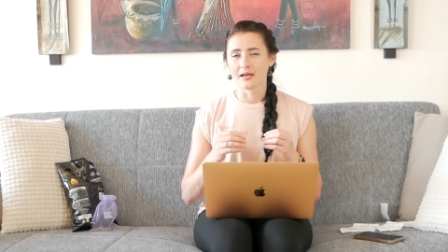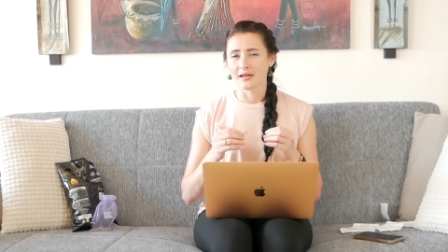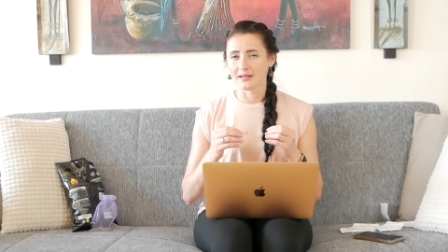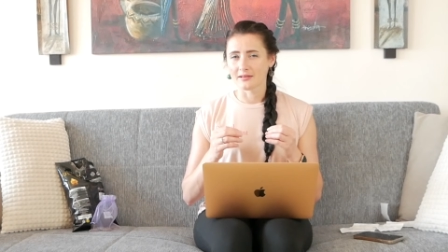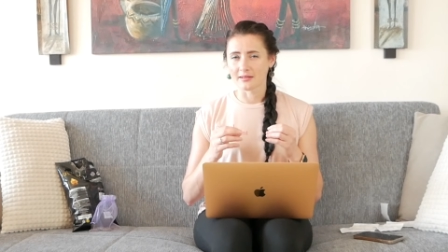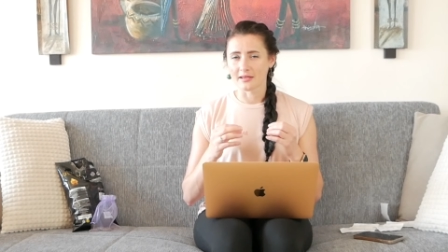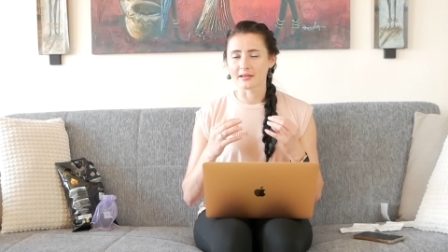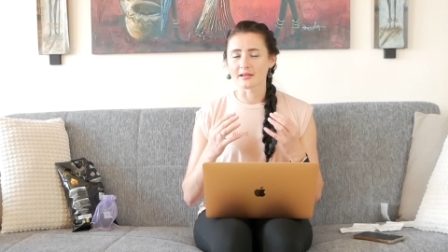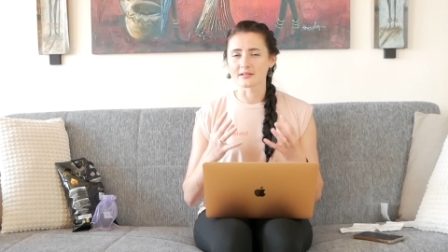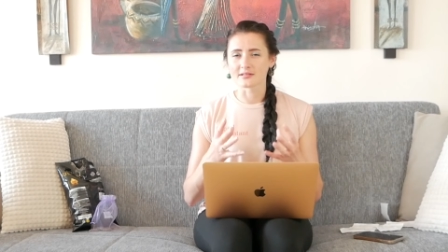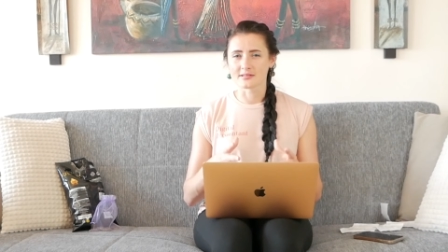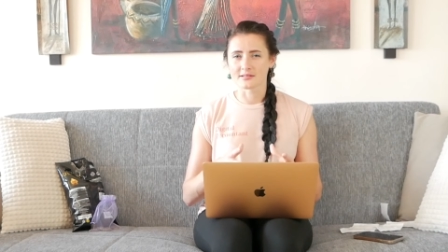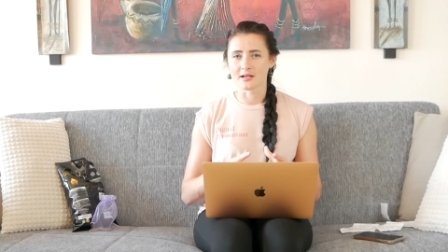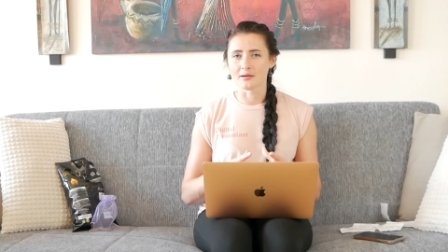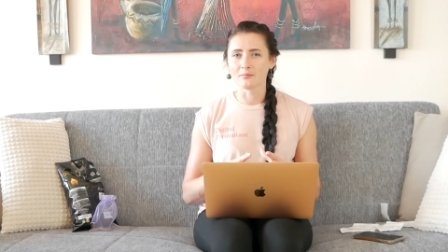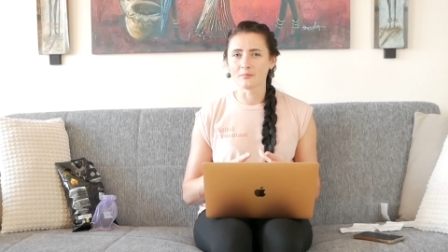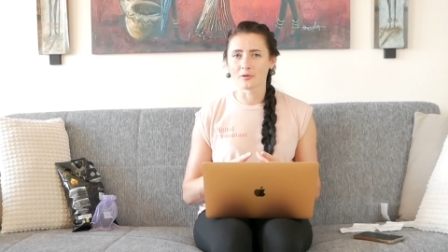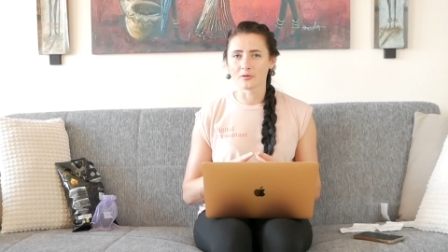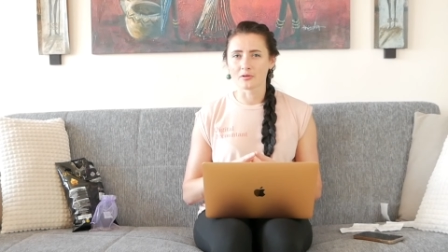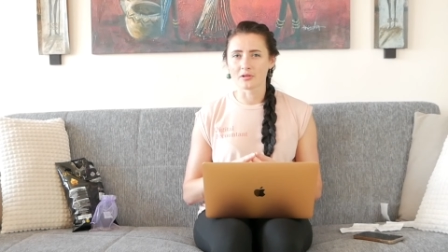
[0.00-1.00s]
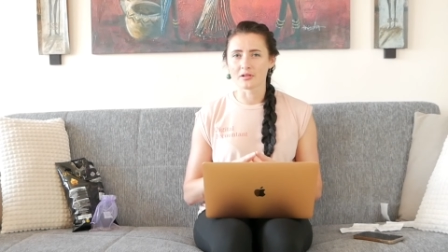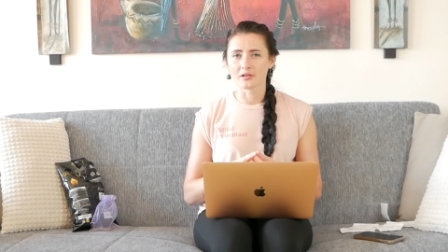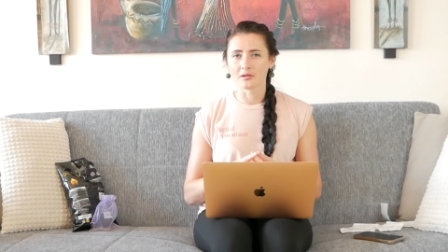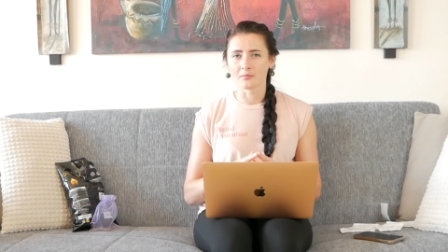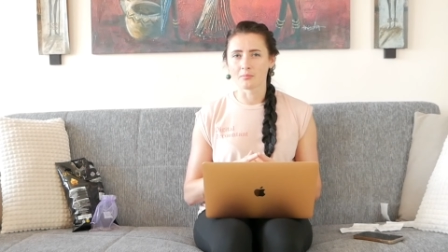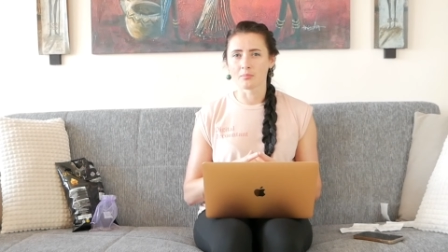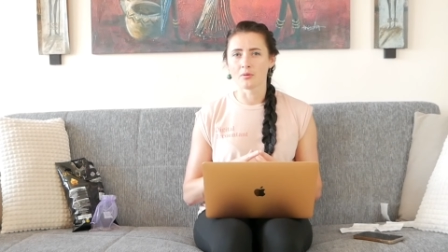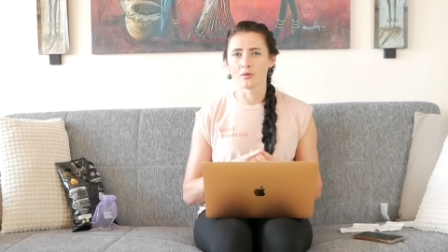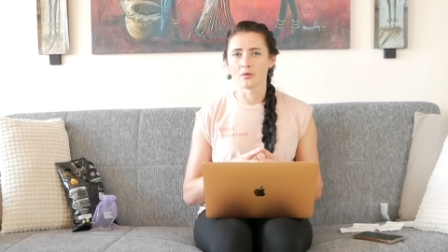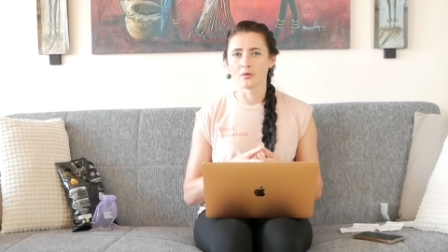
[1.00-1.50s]
like a summary
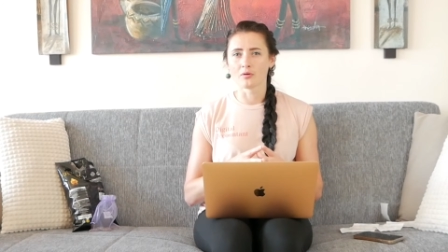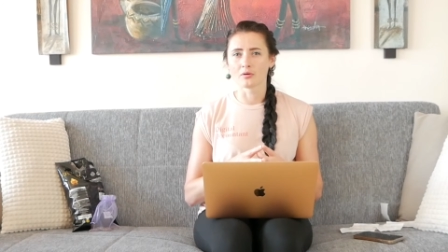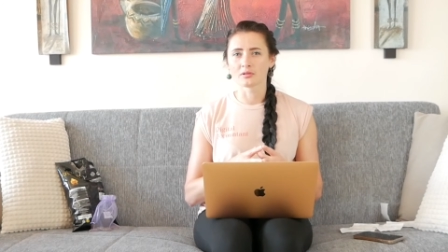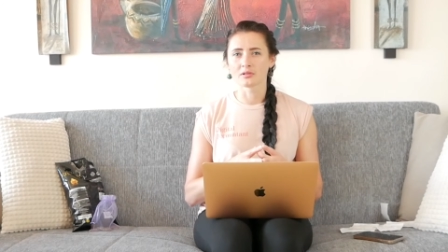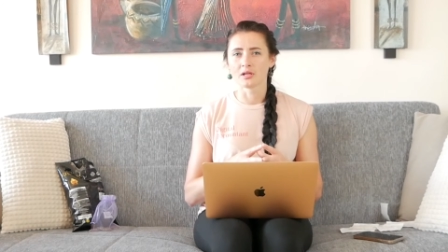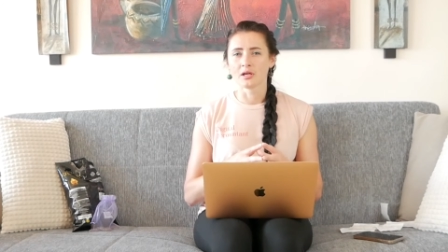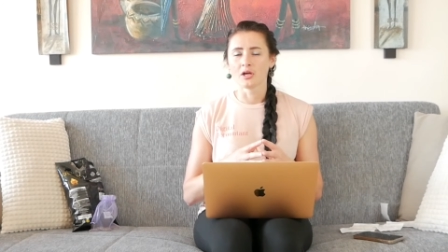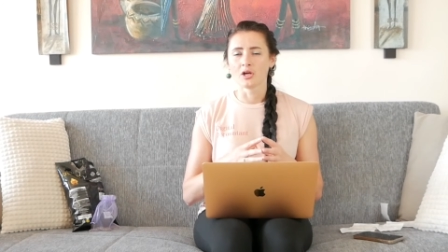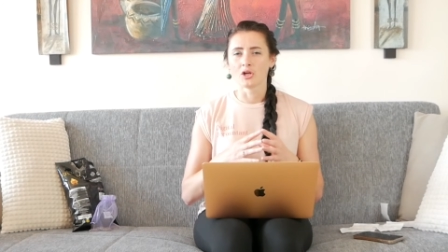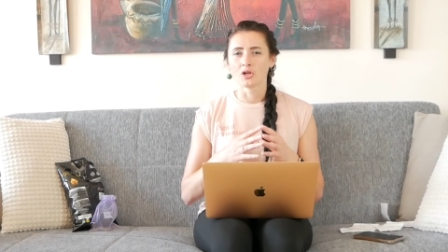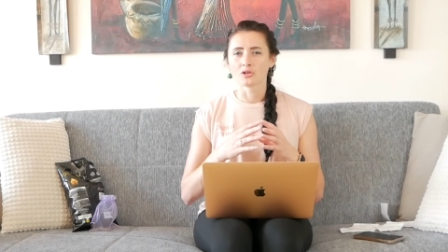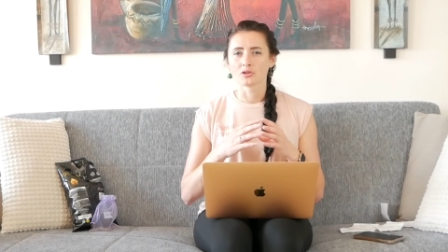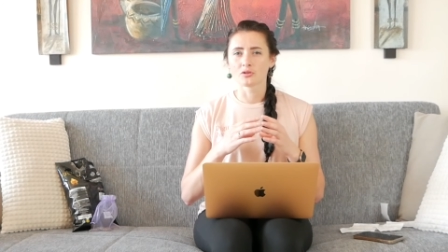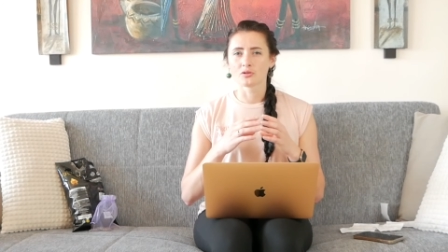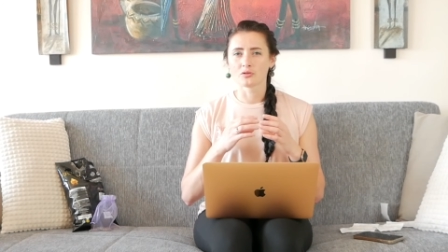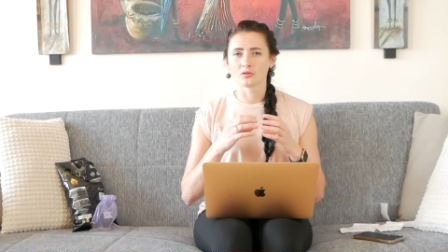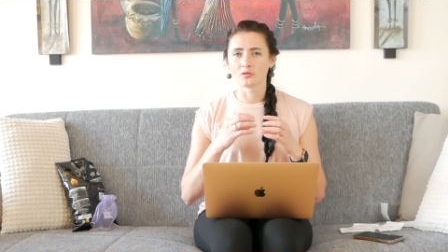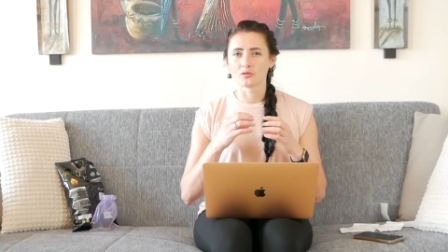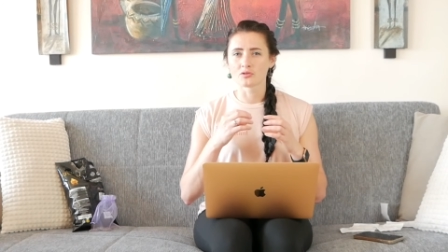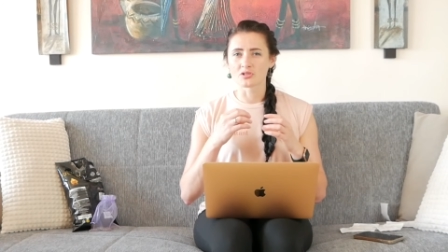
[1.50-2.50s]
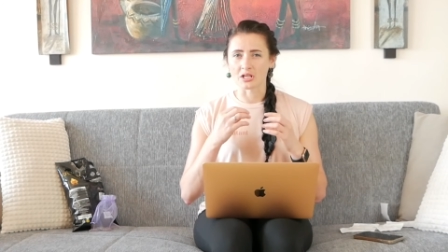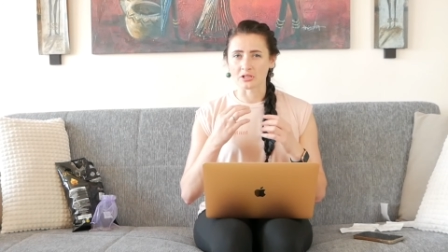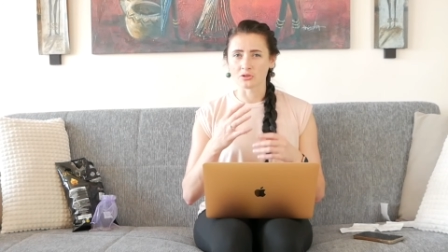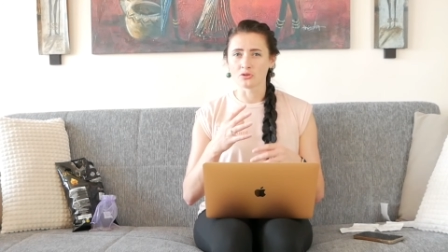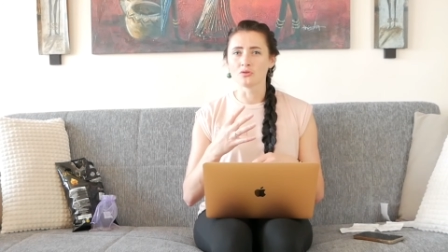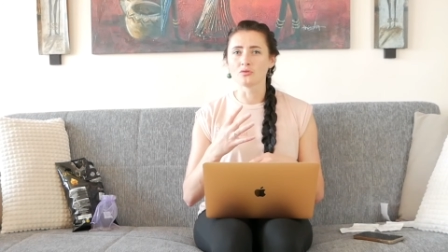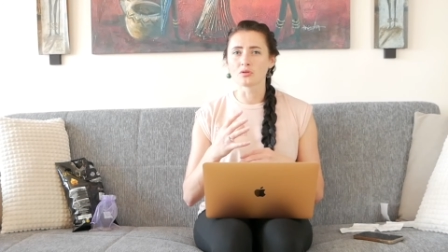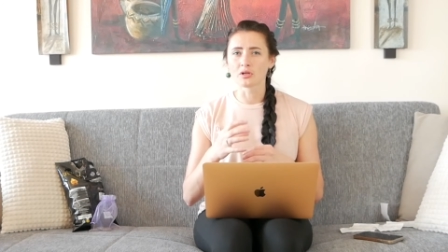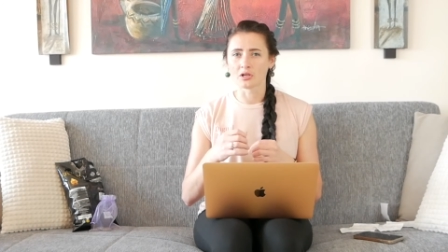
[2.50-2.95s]
report that you